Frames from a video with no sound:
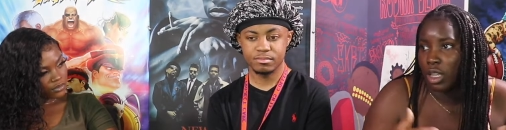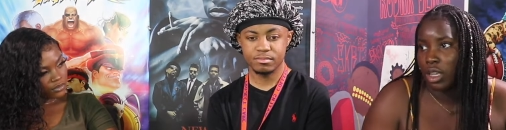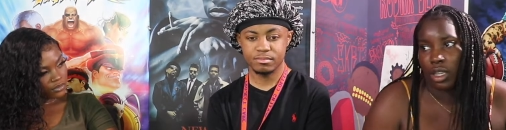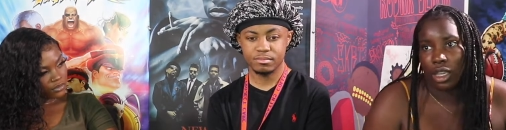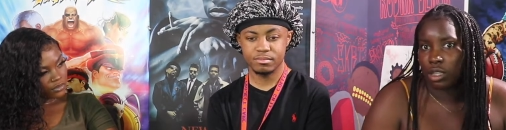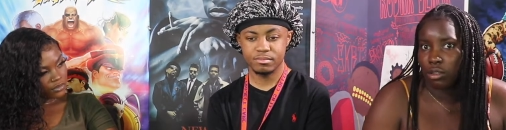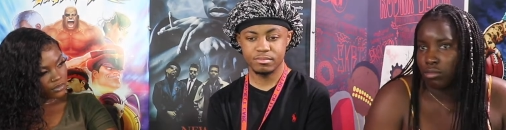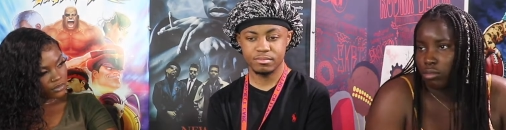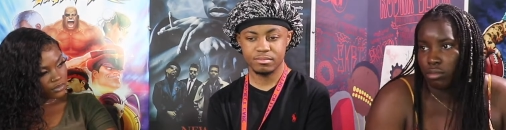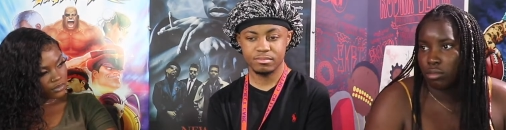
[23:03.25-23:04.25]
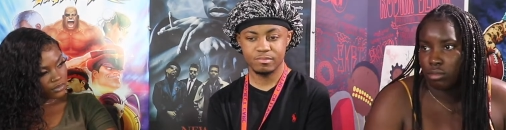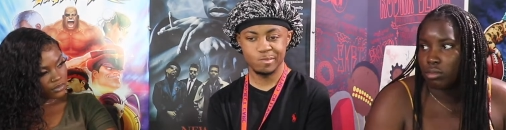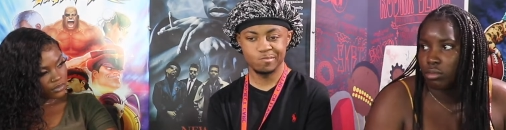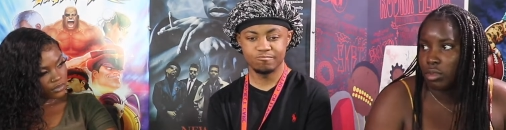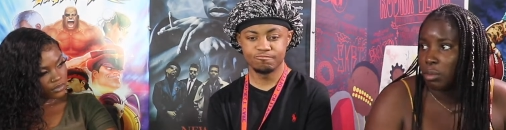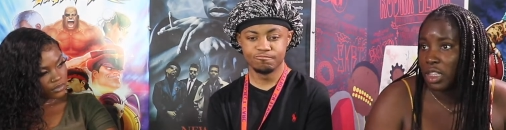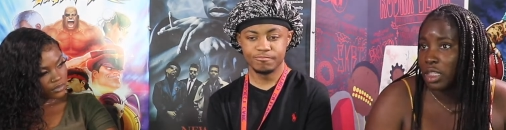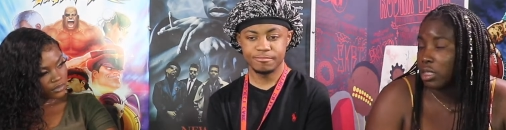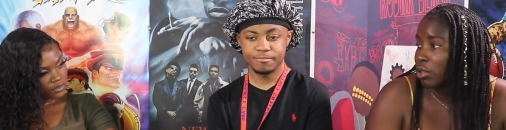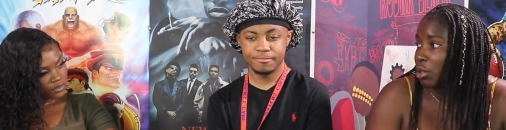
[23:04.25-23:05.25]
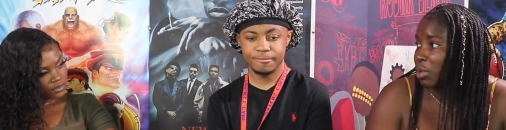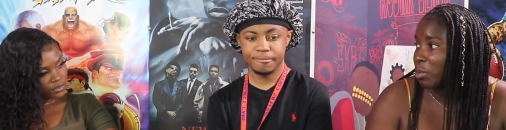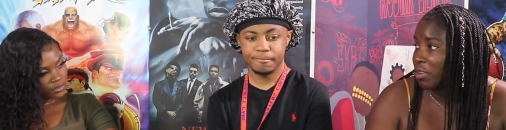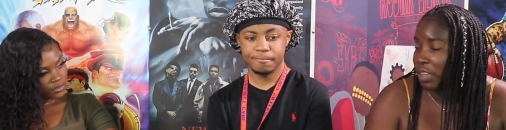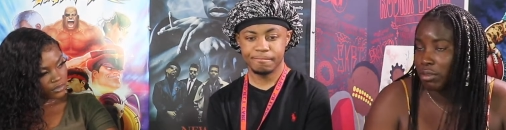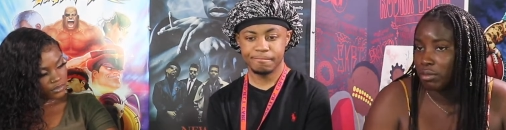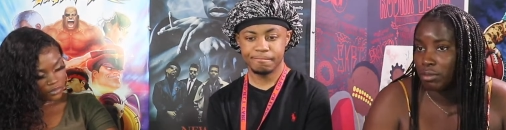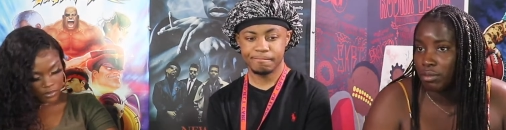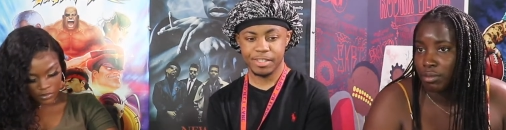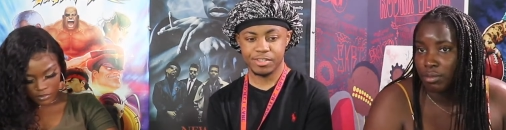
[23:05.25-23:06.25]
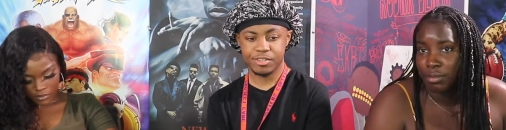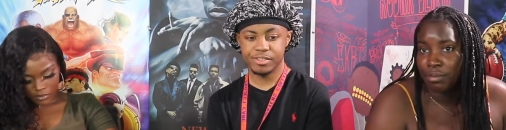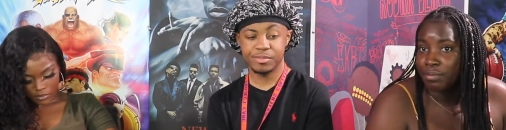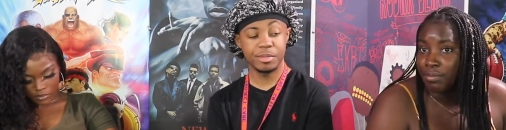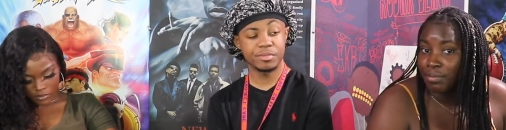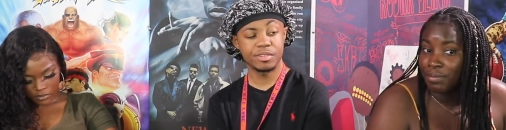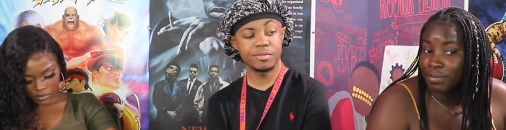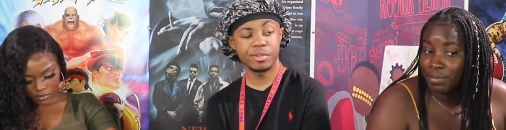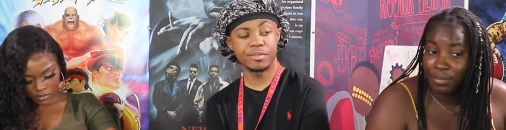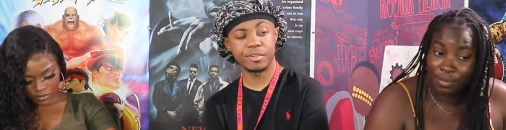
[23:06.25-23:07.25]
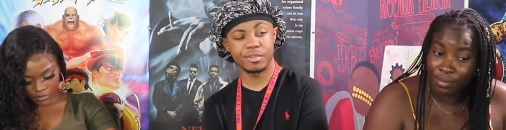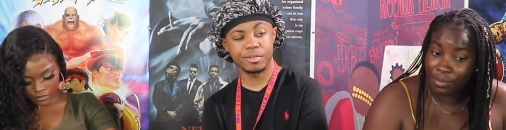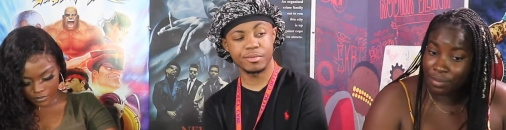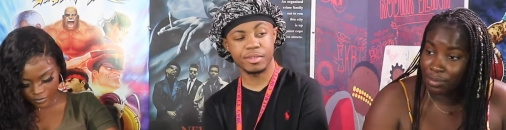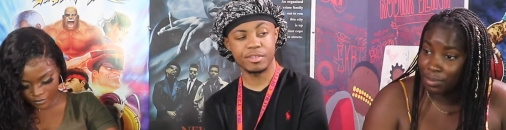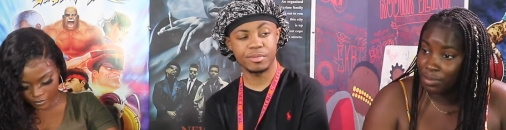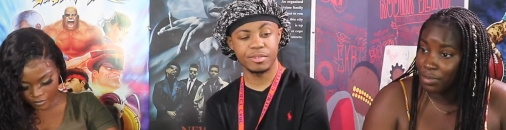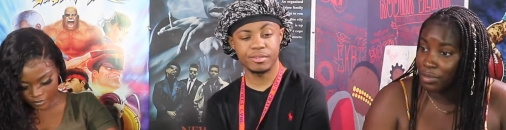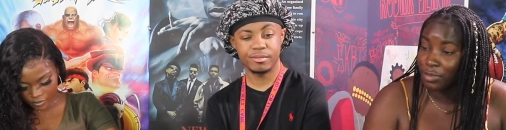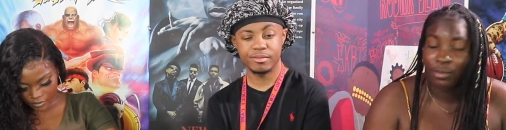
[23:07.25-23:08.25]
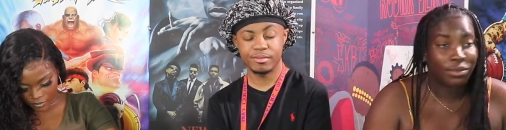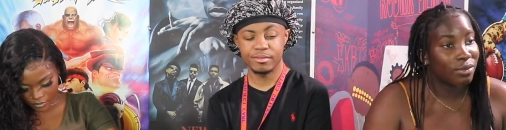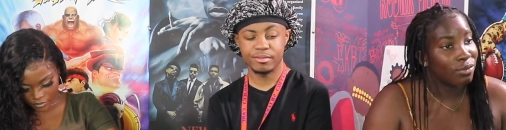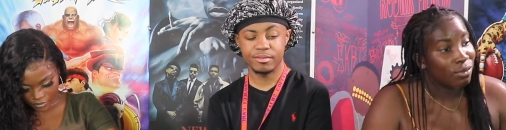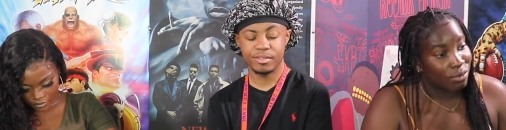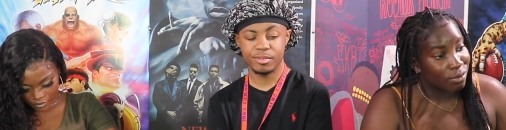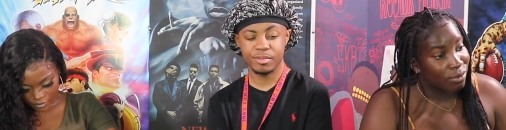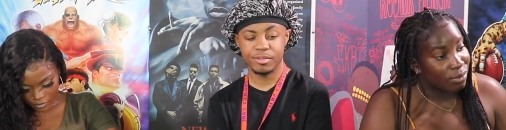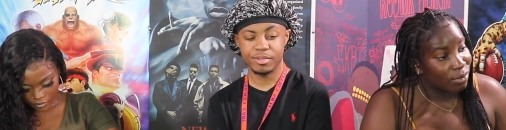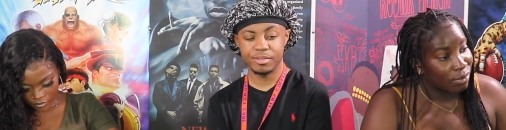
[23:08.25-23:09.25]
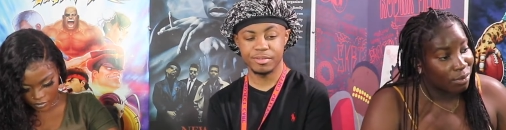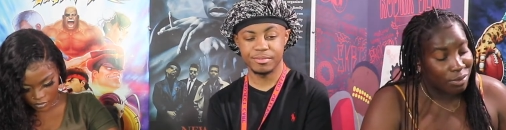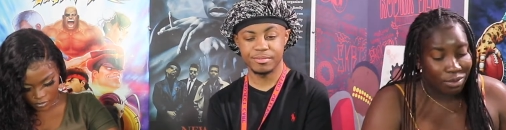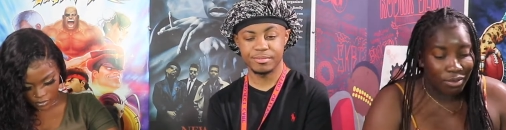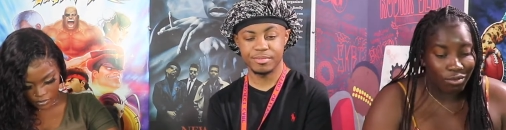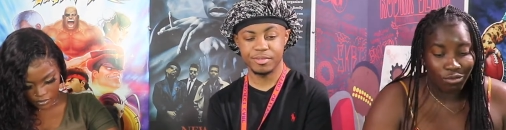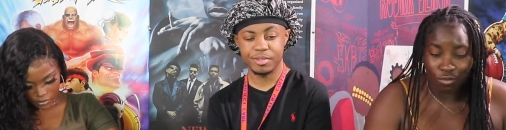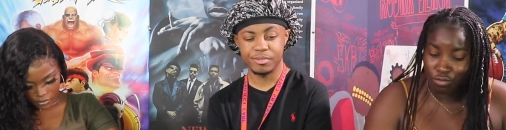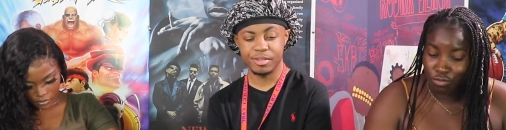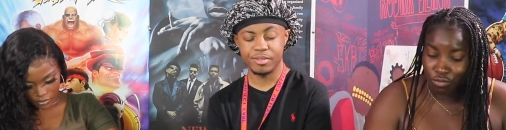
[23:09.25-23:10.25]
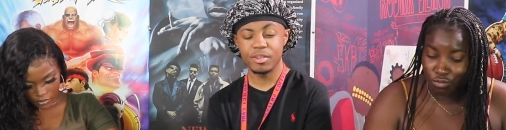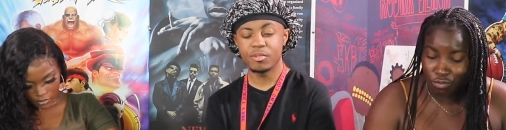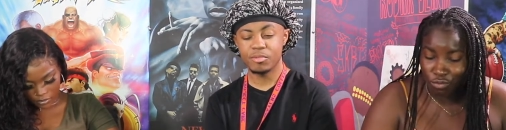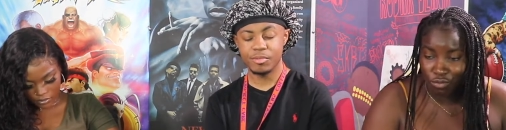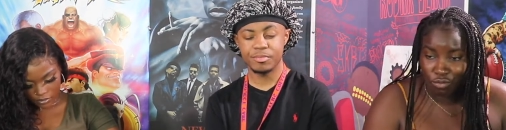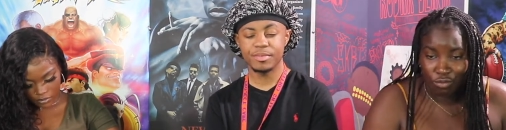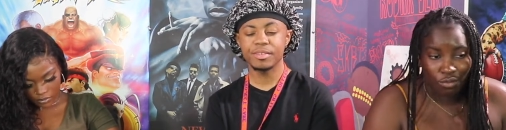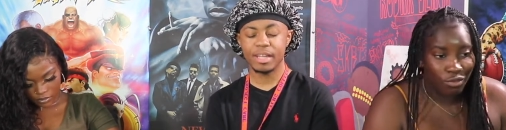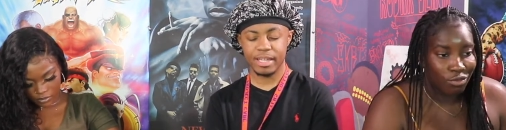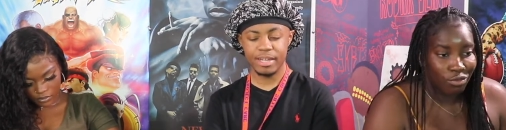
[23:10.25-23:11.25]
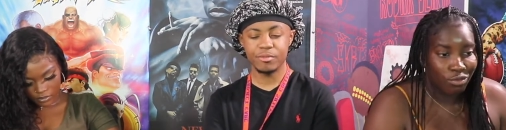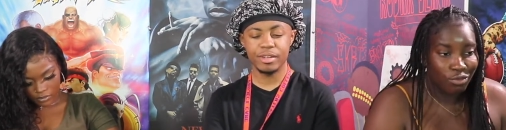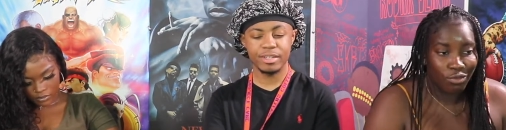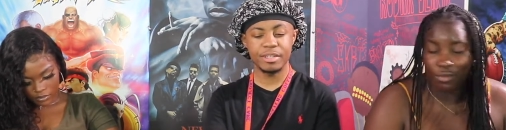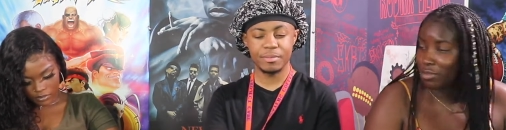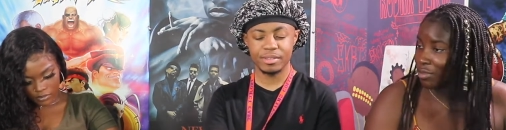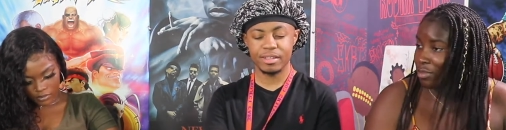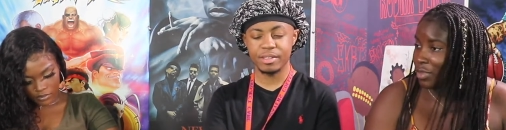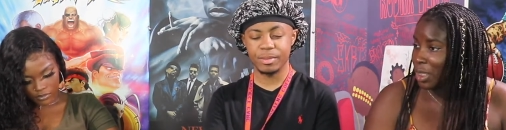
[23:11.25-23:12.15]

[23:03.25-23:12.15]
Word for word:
Speaker 1: Like and money's still nowhere to be found.
Speaker 2: It's crazy. People still voted for her though. That's pretty. it's pretty wild. It's pretty wild. Well, I kind of want to dip into that a